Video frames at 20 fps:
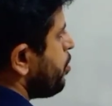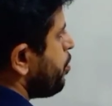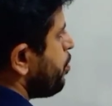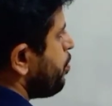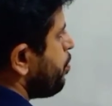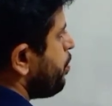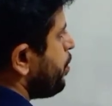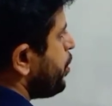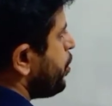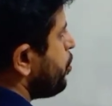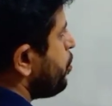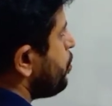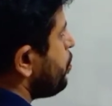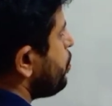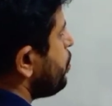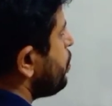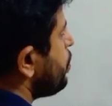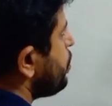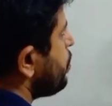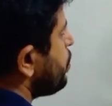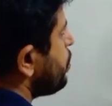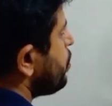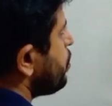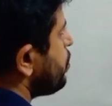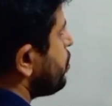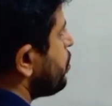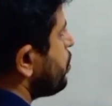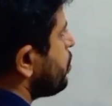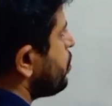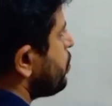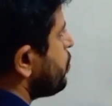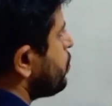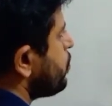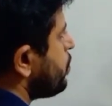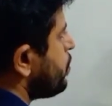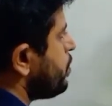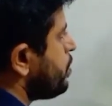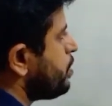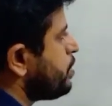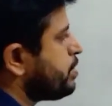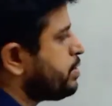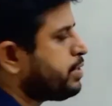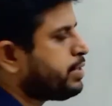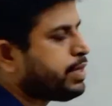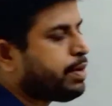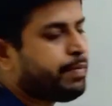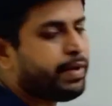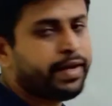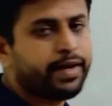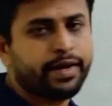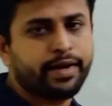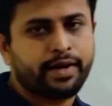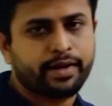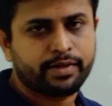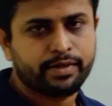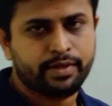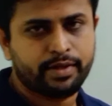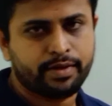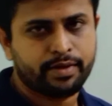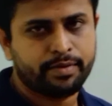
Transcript: pure semiconductor.